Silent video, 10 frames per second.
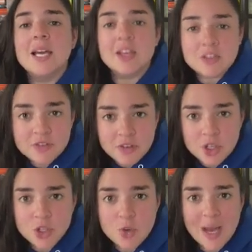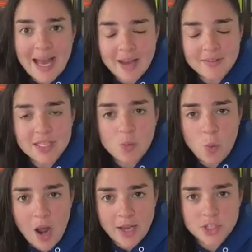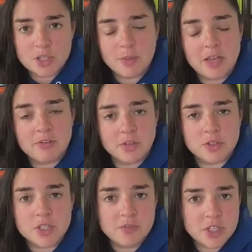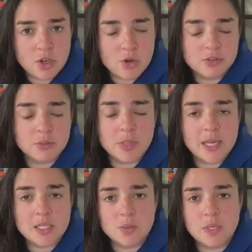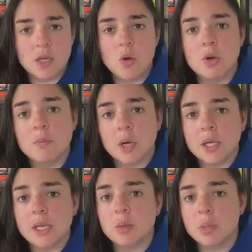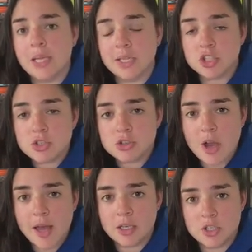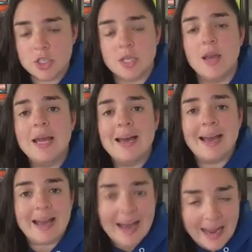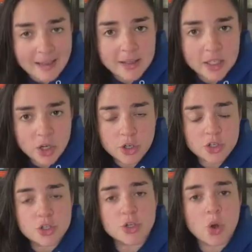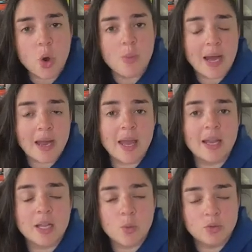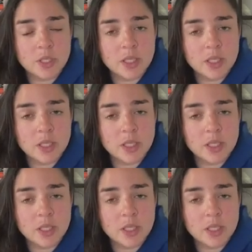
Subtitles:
If you haven't watched my first video from last week on marketing plan strategy, I highly encourage you to go back and